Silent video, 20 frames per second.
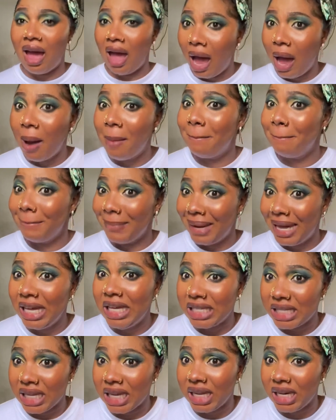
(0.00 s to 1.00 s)

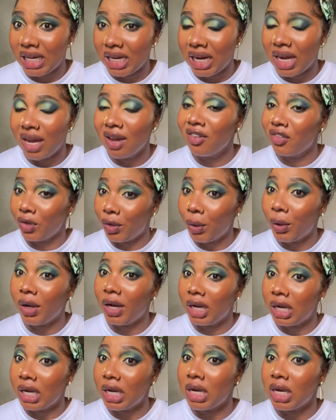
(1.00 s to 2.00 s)
Amazing. For your
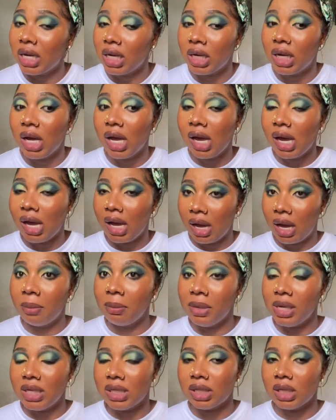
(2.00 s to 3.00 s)
hair,
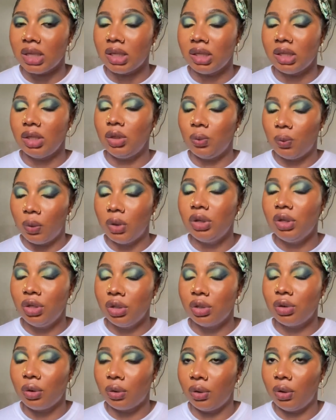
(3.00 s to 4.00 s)
amazing. You want to use
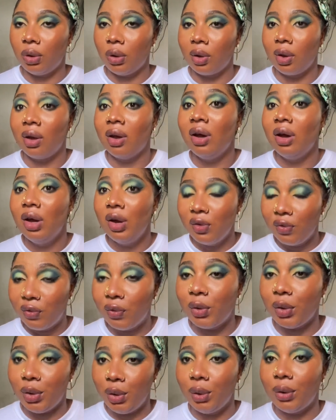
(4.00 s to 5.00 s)
coconut oil
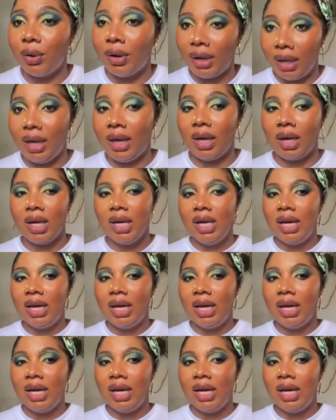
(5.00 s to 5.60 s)
for your hair.